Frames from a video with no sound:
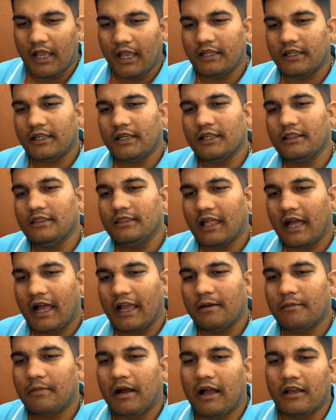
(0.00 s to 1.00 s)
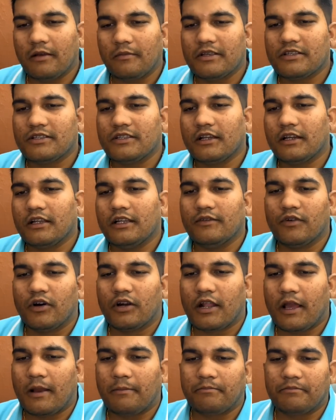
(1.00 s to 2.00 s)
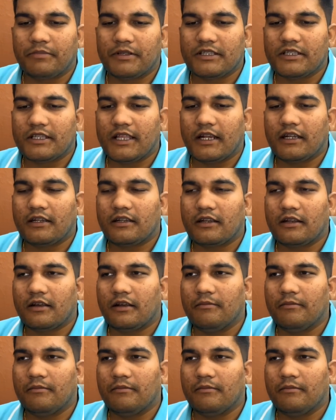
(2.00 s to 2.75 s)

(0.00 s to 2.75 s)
And in Dai Bhag, basically what happens that